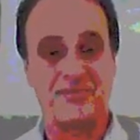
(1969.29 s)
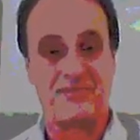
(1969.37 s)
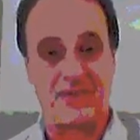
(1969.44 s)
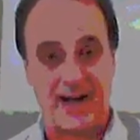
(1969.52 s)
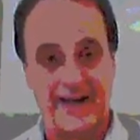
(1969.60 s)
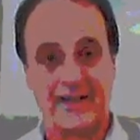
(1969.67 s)

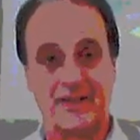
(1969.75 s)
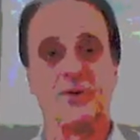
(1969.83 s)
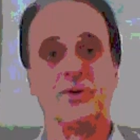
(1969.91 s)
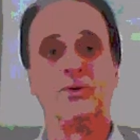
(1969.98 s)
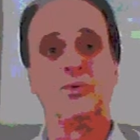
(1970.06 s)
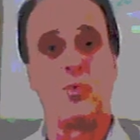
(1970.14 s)

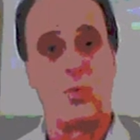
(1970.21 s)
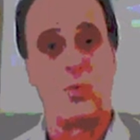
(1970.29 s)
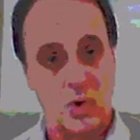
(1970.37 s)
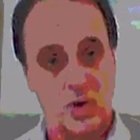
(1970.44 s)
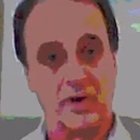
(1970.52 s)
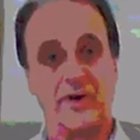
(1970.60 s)
final
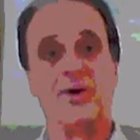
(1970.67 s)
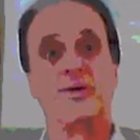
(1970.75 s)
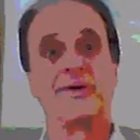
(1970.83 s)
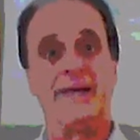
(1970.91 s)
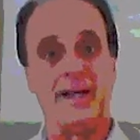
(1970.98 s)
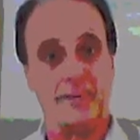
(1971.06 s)

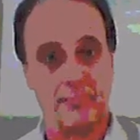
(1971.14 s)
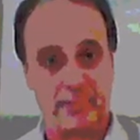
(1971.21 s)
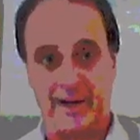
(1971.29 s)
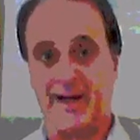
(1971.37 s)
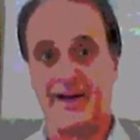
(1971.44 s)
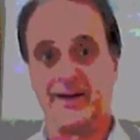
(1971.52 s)
world
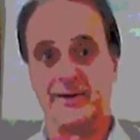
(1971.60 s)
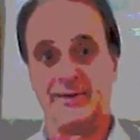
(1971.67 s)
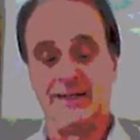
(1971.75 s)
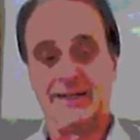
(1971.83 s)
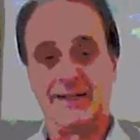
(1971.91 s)
empire.